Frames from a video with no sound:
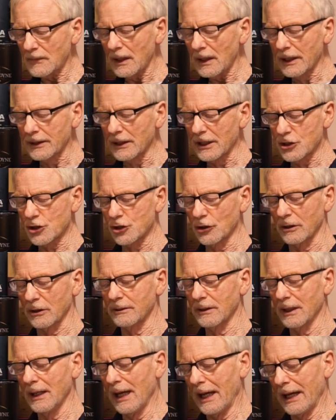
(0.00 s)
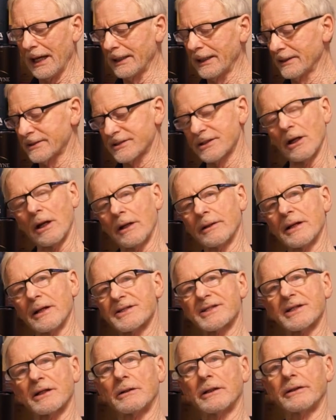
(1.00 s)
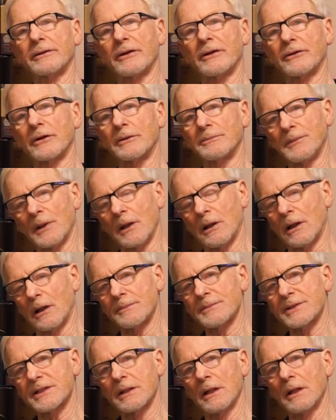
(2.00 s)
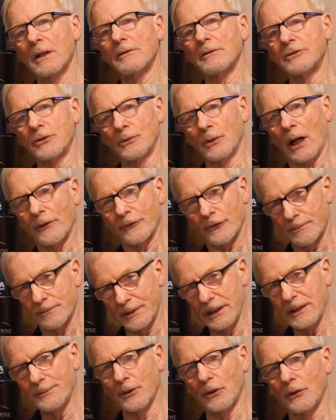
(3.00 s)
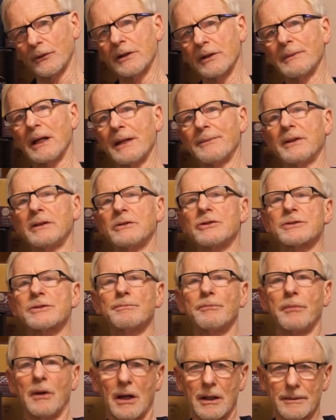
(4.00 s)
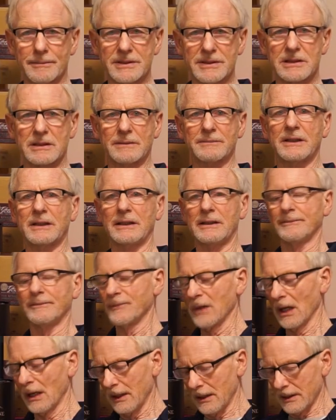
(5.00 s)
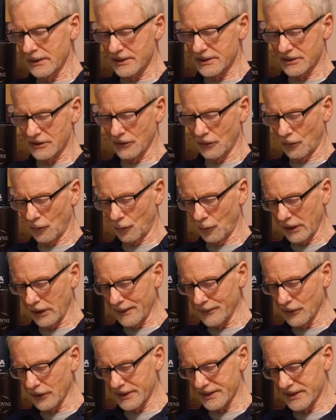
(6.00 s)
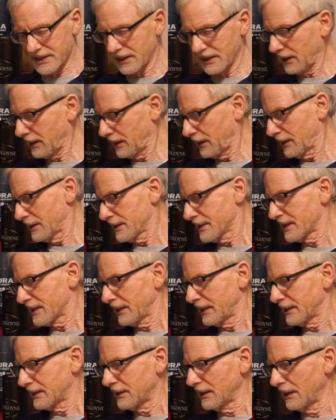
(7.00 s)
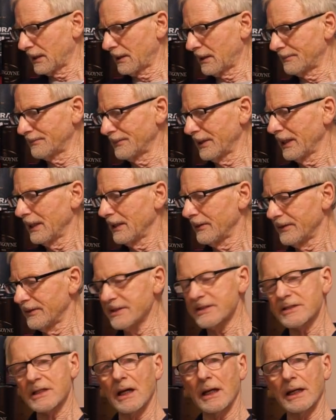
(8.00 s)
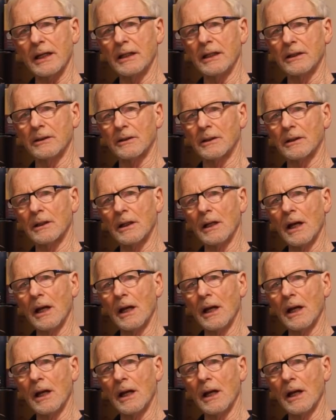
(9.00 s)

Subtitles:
And I should. And it's not necessarily that they're bombs to other people, they might be just bombs to me. So what I'm going to say is that this guy here,